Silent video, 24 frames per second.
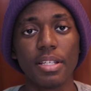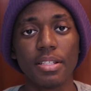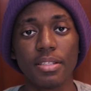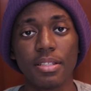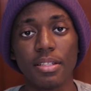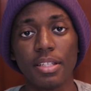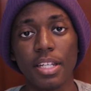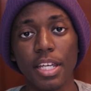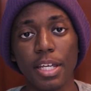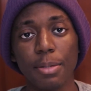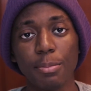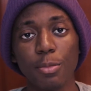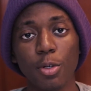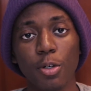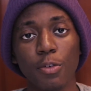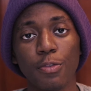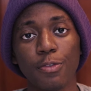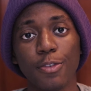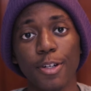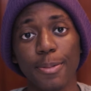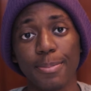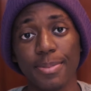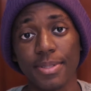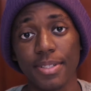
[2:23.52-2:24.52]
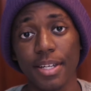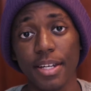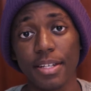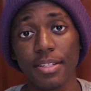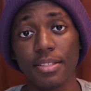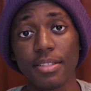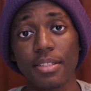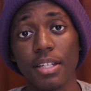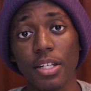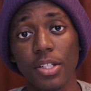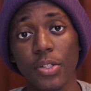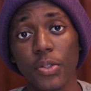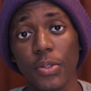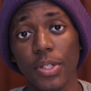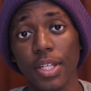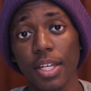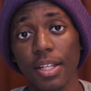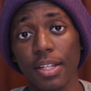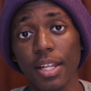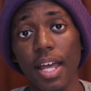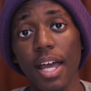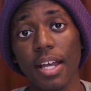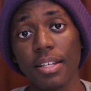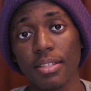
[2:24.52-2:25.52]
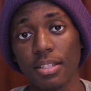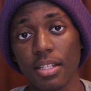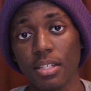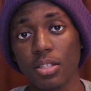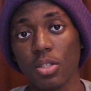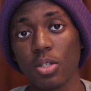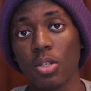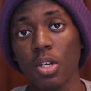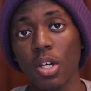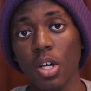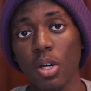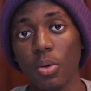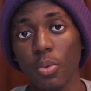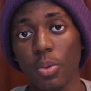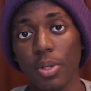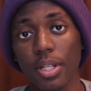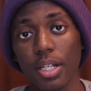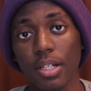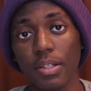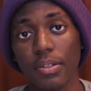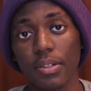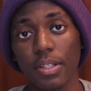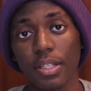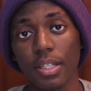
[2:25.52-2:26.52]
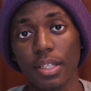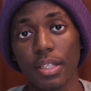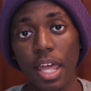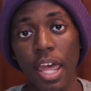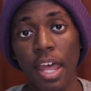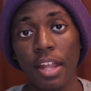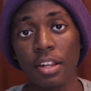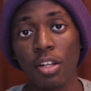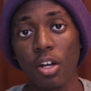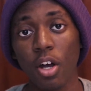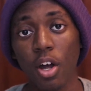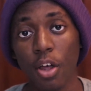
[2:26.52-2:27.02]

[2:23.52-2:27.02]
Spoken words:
is the name of websites that you can't access without an